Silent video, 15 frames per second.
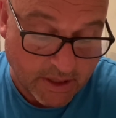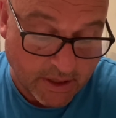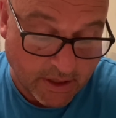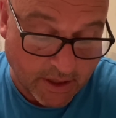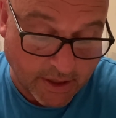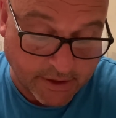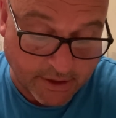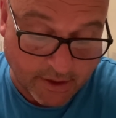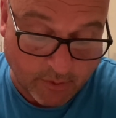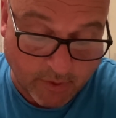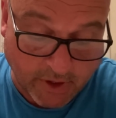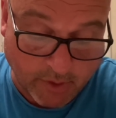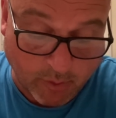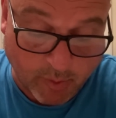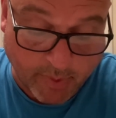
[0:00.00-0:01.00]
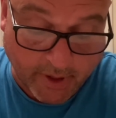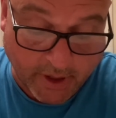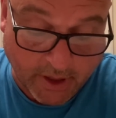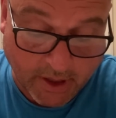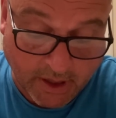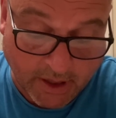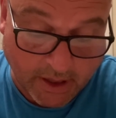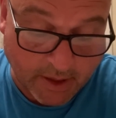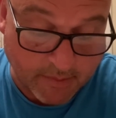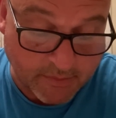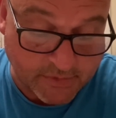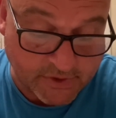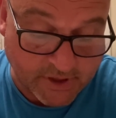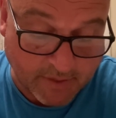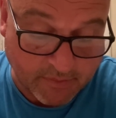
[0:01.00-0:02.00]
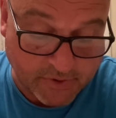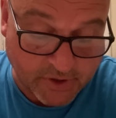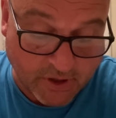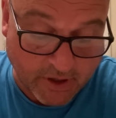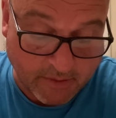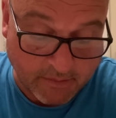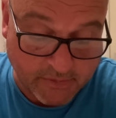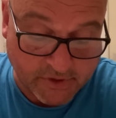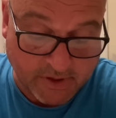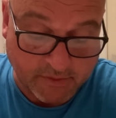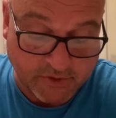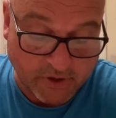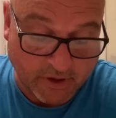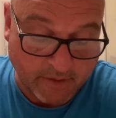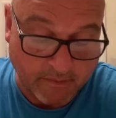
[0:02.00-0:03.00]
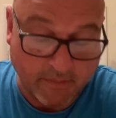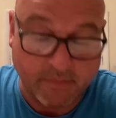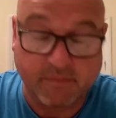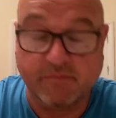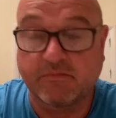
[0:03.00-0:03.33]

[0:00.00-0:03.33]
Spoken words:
I don't know when it will be, sometime